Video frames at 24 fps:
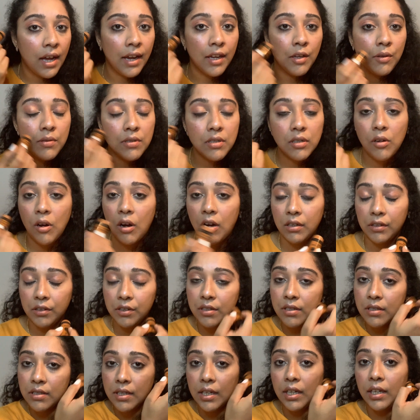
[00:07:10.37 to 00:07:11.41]
I use a contour
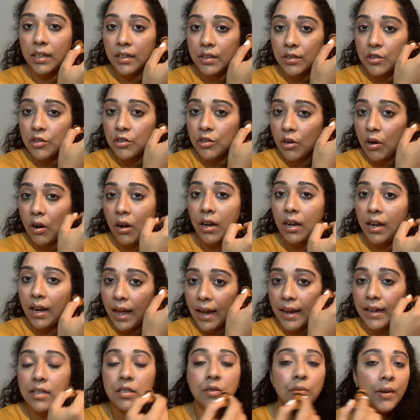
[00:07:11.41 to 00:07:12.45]
stick and draw
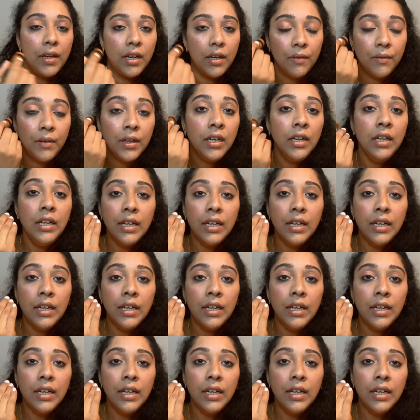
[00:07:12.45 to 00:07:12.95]
lines wherever,